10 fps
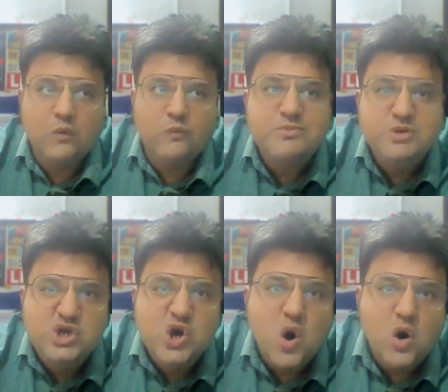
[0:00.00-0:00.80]
with
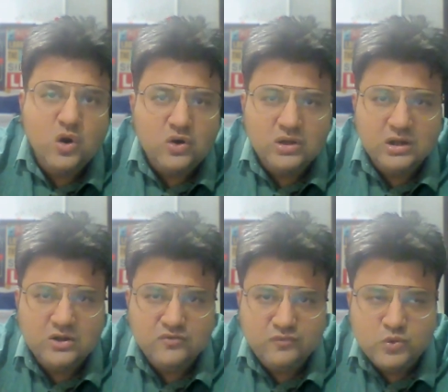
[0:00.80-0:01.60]
your all
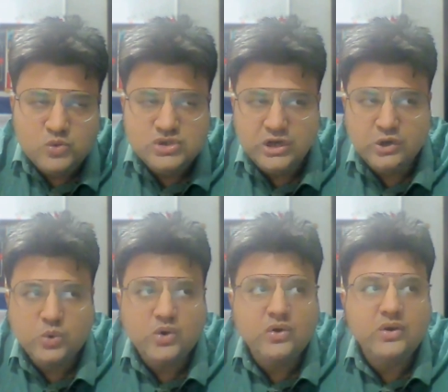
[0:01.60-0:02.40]
color foods into
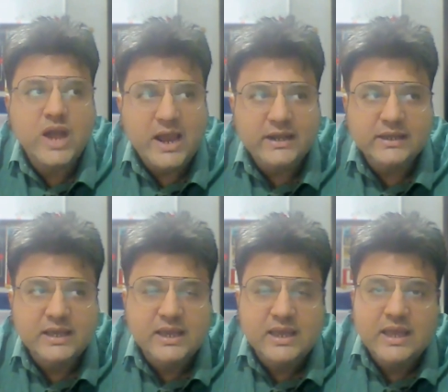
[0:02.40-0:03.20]
your diet,
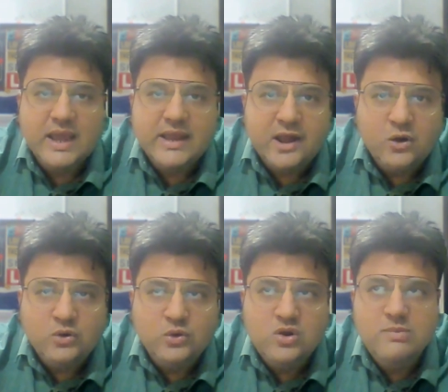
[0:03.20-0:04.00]
and now
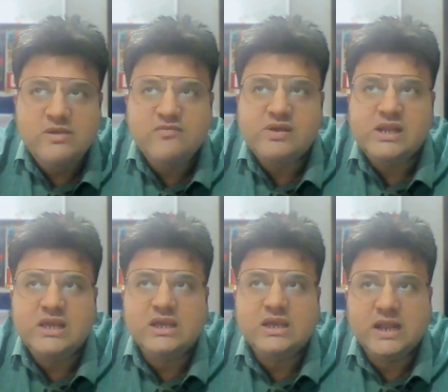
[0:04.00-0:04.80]
you will be
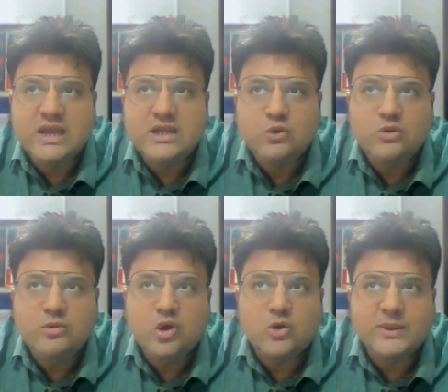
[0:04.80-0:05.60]
feeling great. You
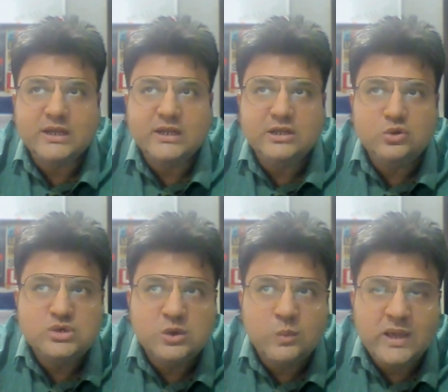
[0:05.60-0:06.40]
will be automatically
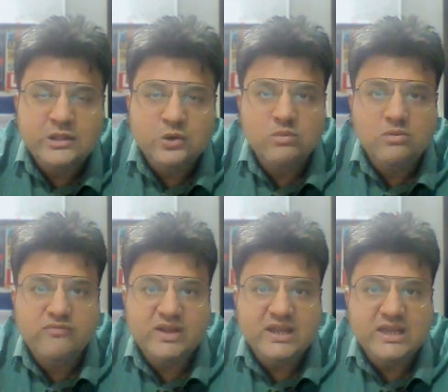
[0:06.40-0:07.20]
losing weight. You
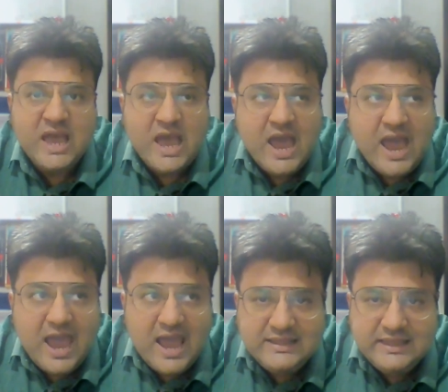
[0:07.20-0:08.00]
will be feeling
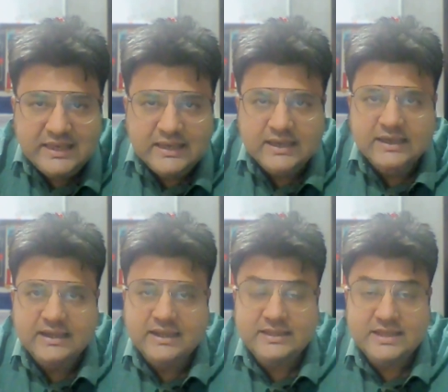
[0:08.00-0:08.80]
healthy,
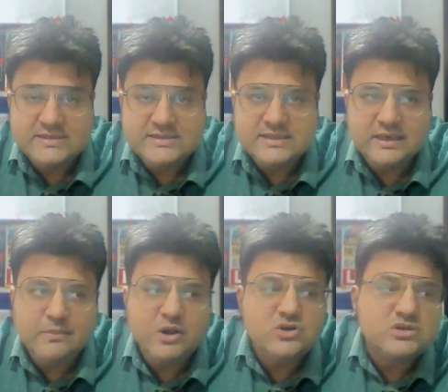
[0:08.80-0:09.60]
right? That is the
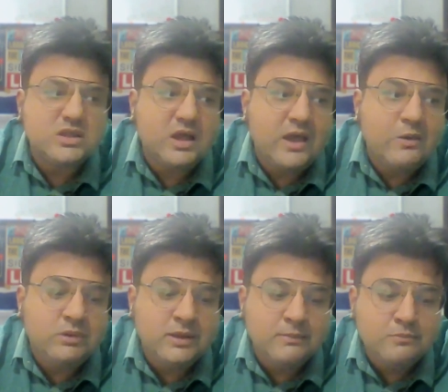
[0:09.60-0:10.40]
thing because the, eh,
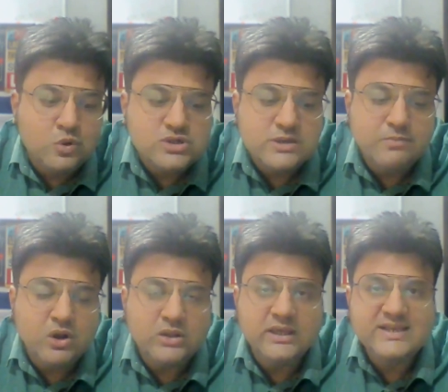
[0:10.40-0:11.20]
the most
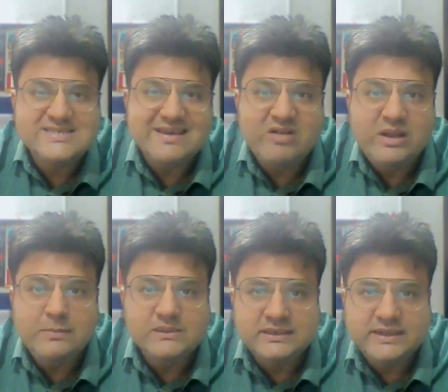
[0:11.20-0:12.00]
important thing
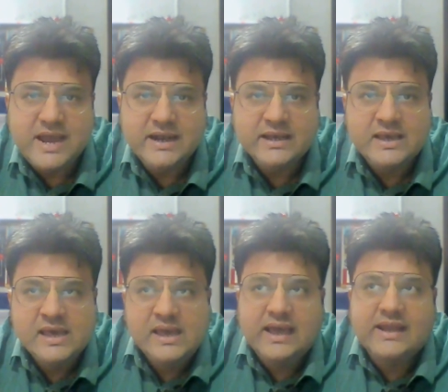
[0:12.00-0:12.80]
70% diet
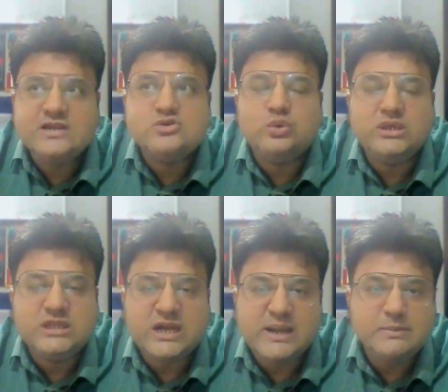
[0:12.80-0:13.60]
and it is
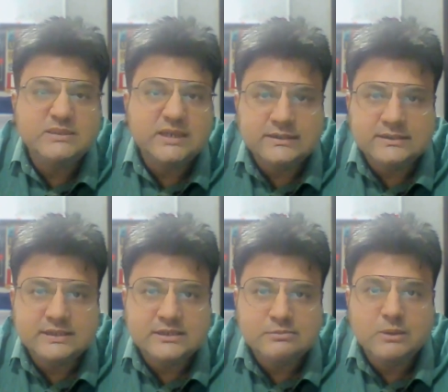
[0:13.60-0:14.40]
only 30%
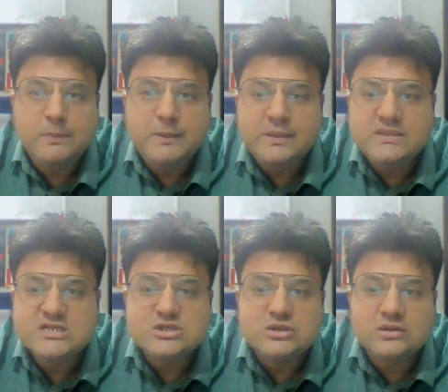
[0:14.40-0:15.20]
exercise. But people
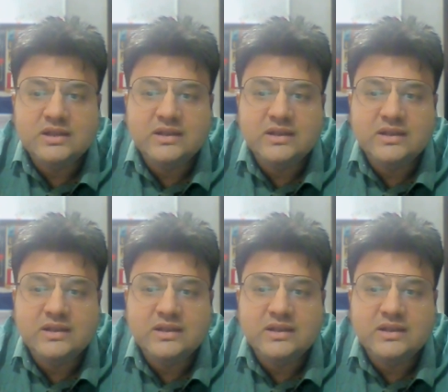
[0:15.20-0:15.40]
just